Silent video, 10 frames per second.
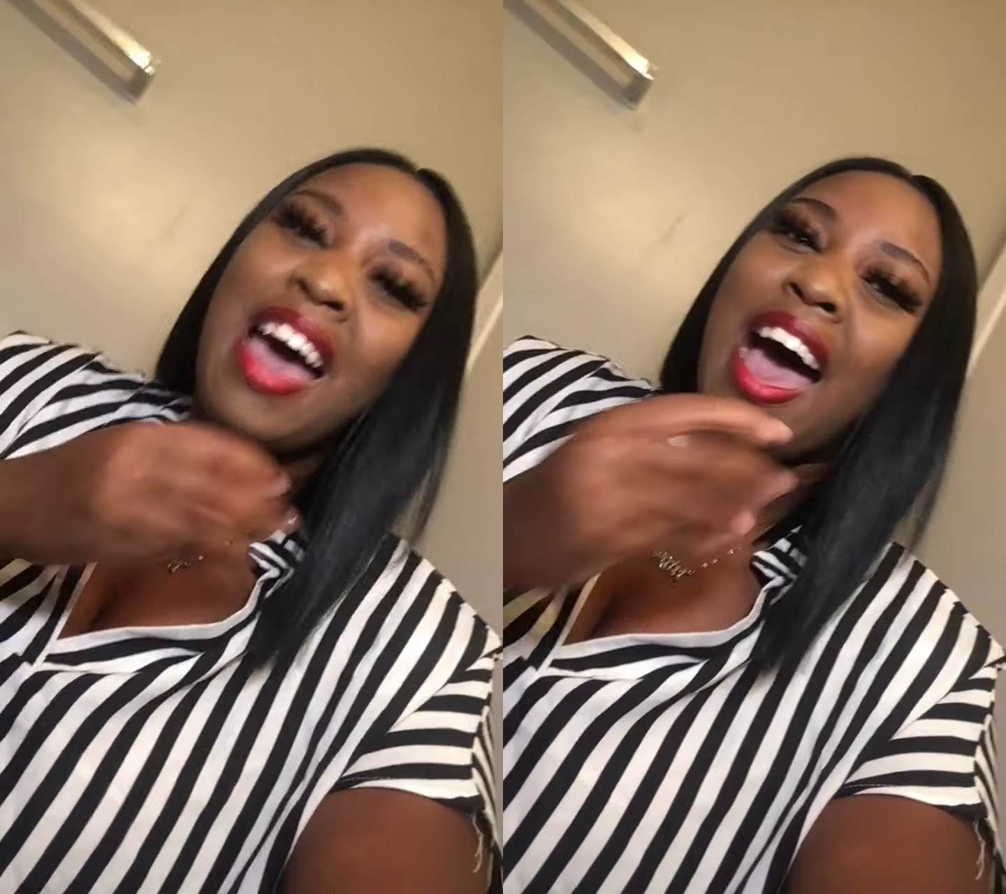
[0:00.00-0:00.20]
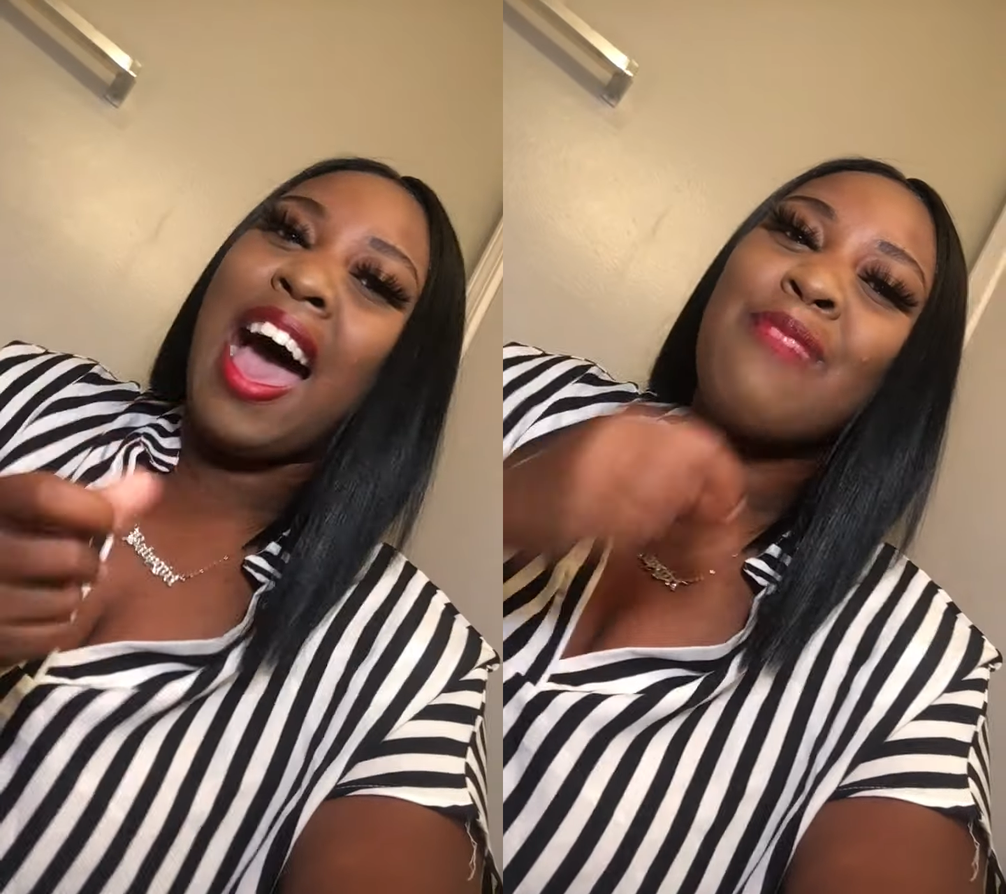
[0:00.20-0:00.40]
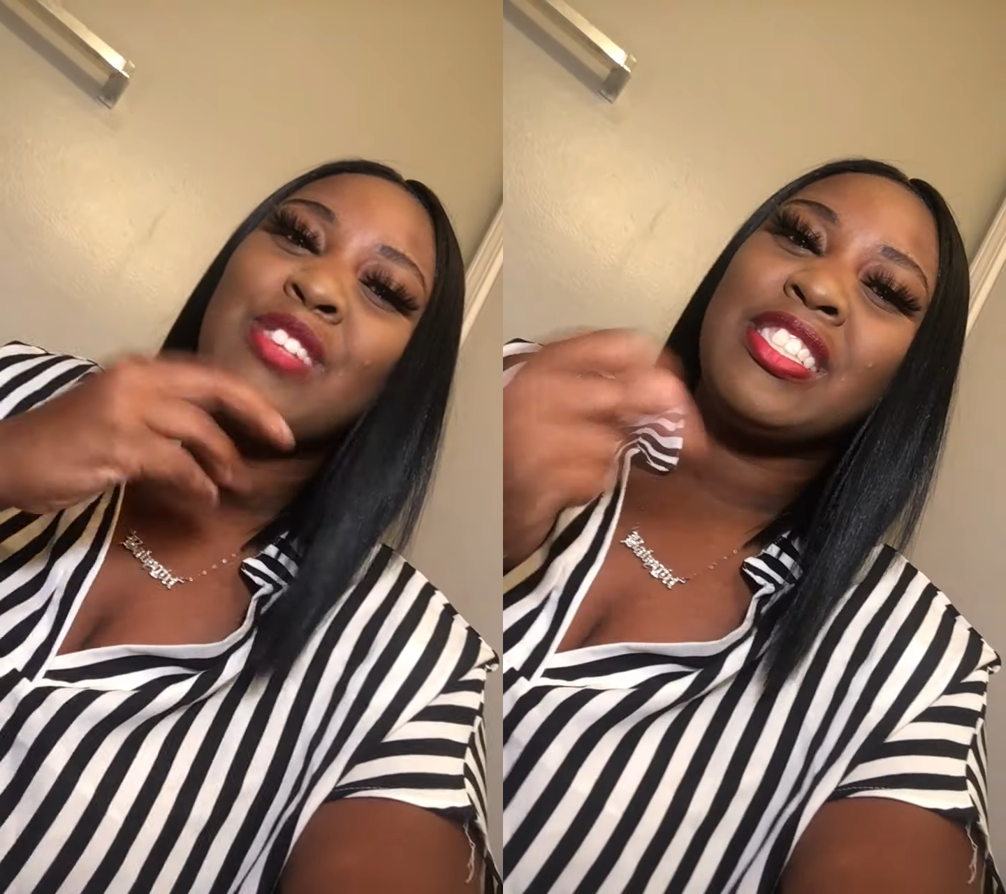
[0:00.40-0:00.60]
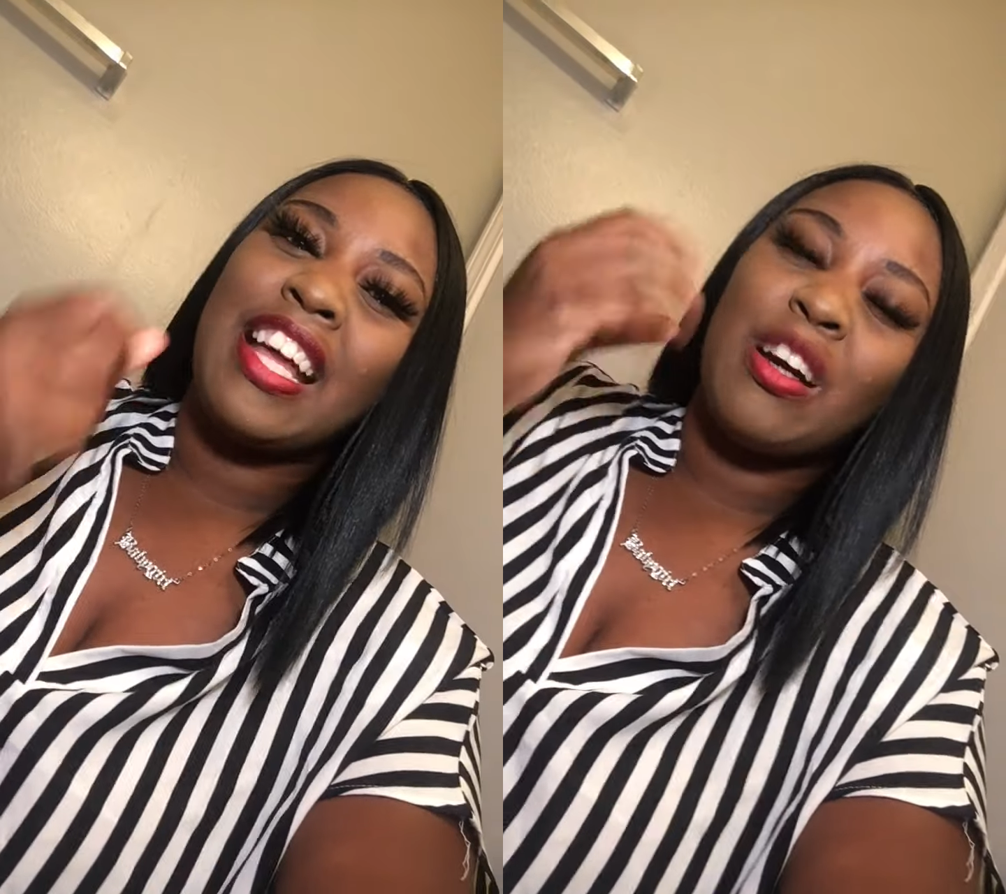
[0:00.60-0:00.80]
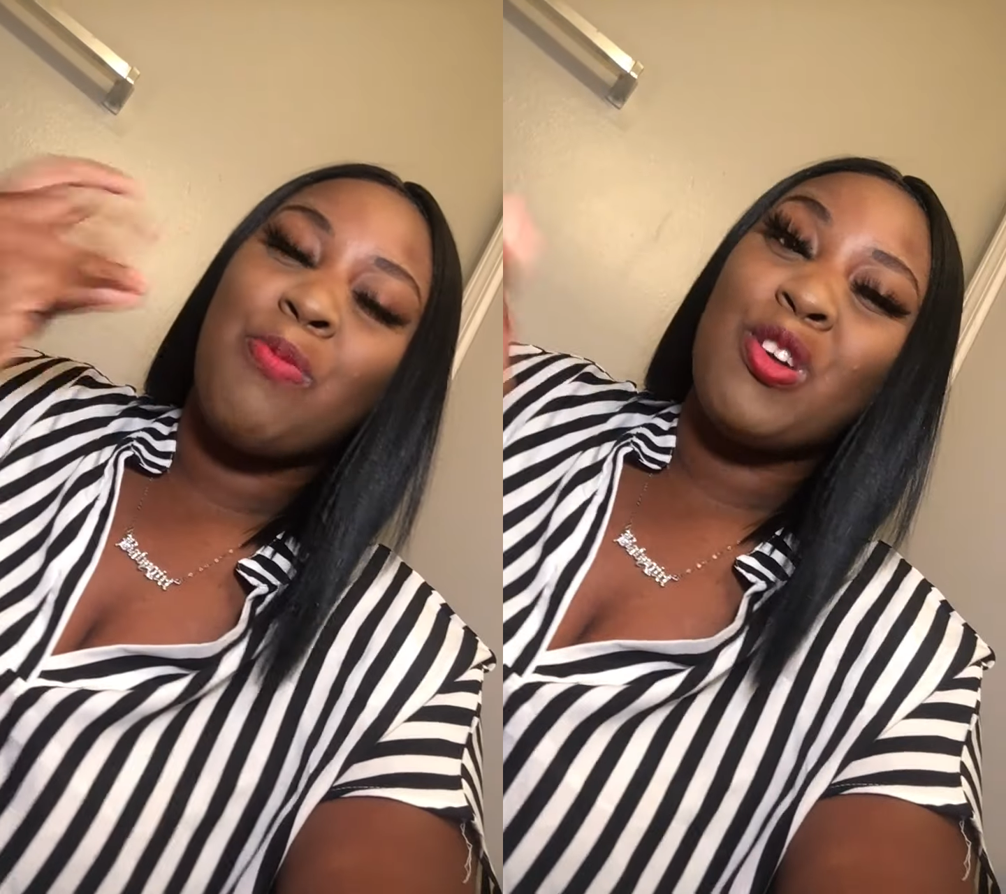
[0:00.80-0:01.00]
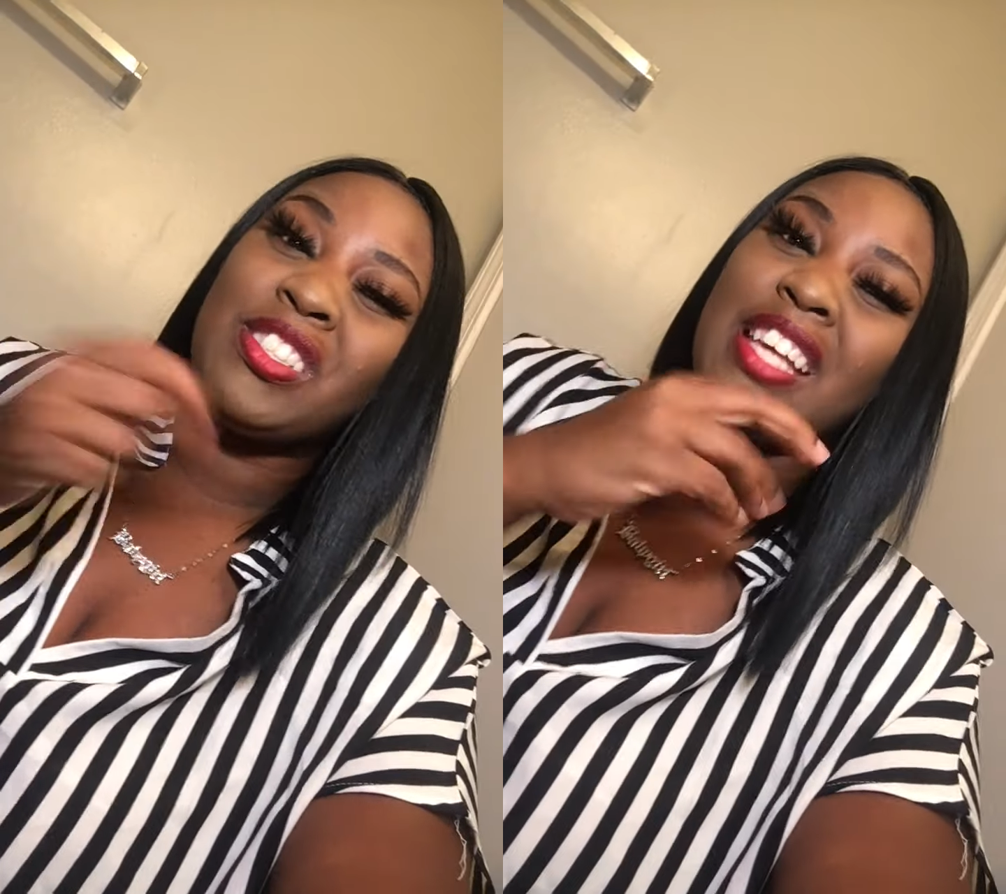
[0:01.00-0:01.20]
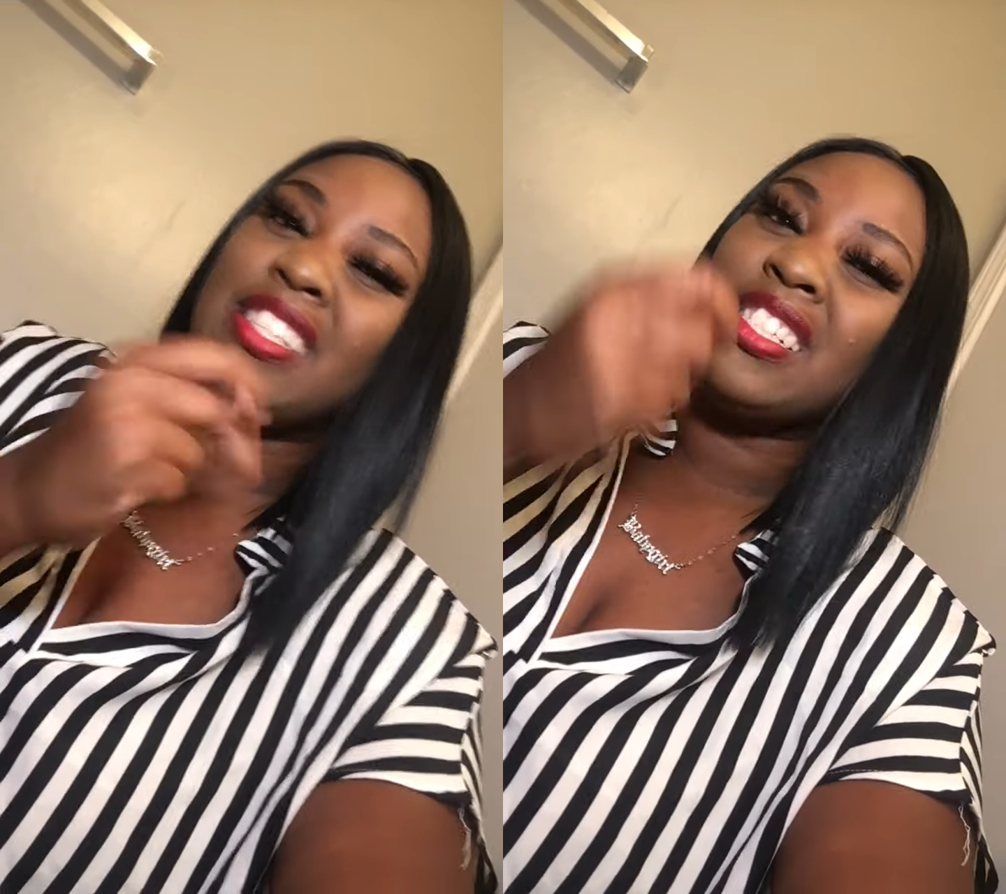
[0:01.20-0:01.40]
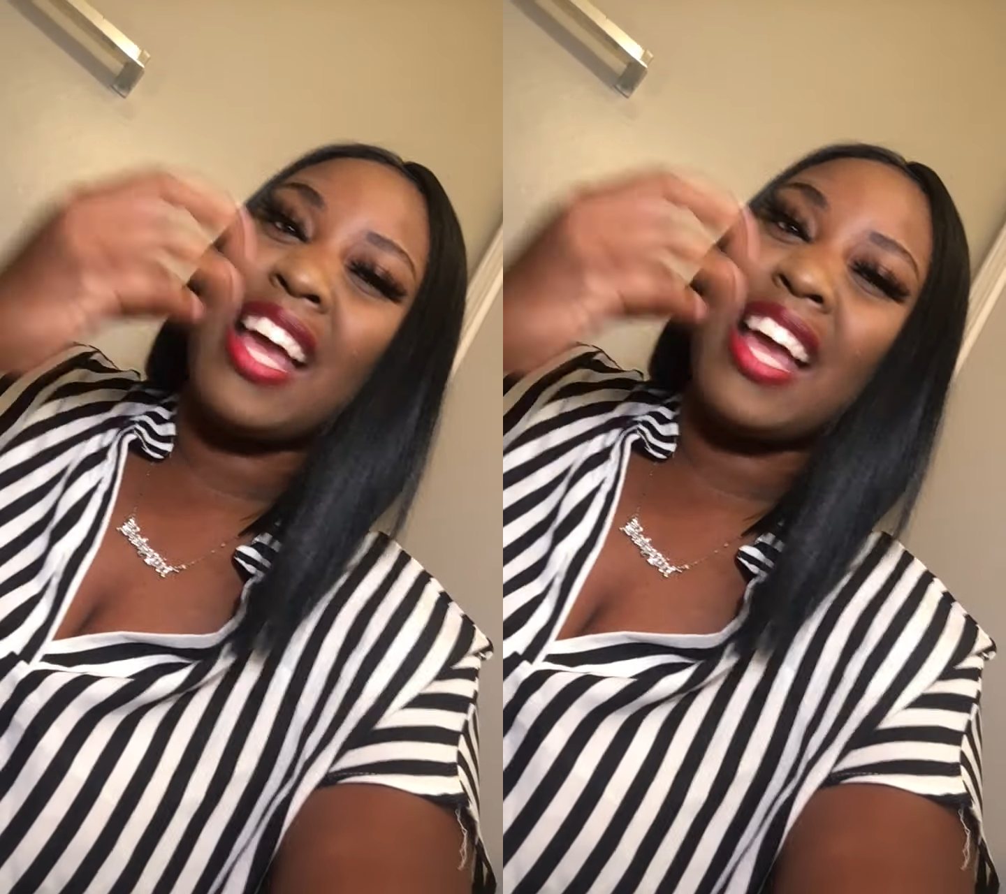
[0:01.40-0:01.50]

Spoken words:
I'm just like a person that just